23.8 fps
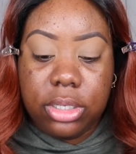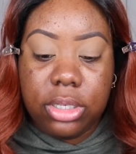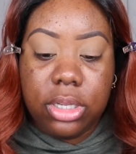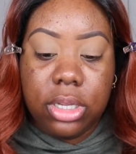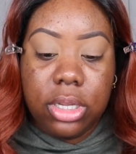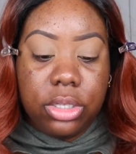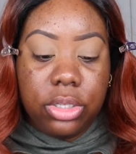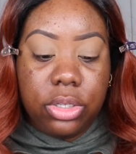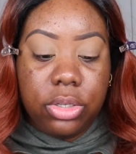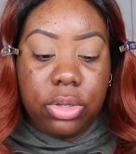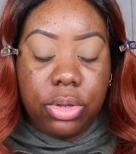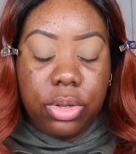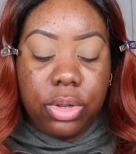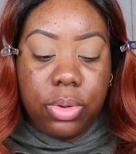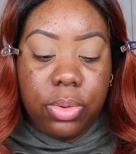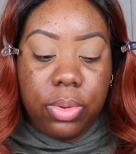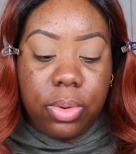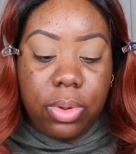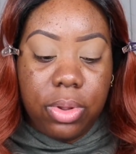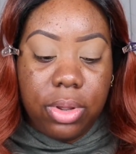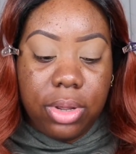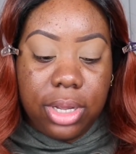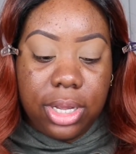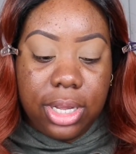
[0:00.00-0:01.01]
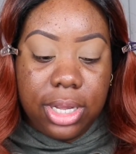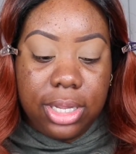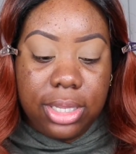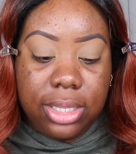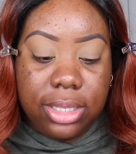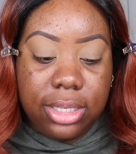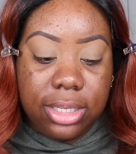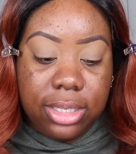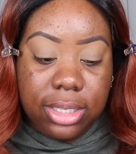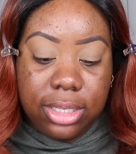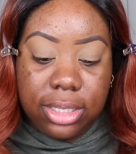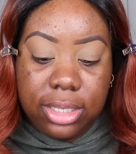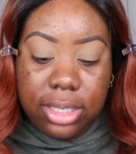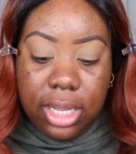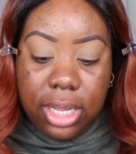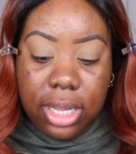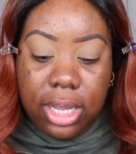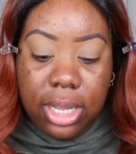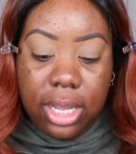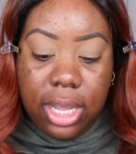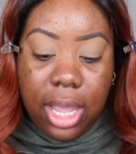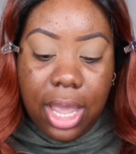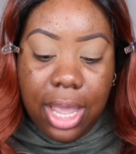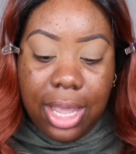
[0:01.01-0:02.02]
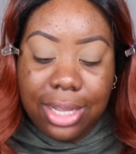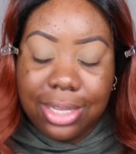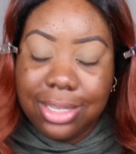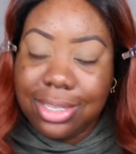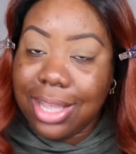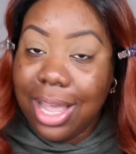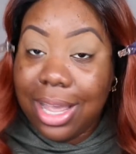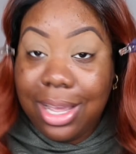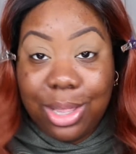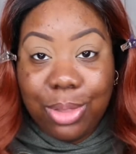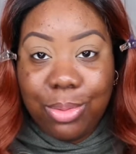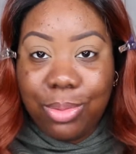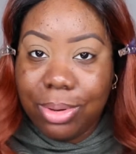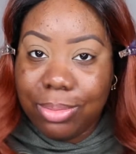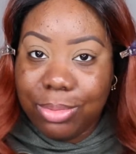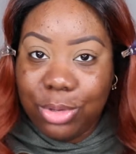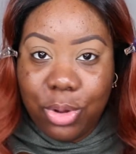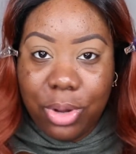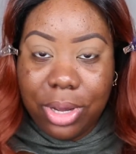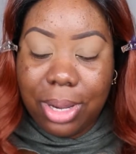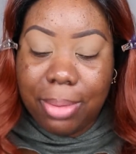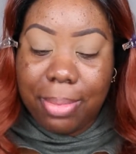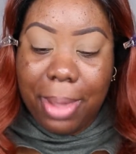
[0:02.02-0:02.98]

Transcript: so you all can see exactly what I'm talking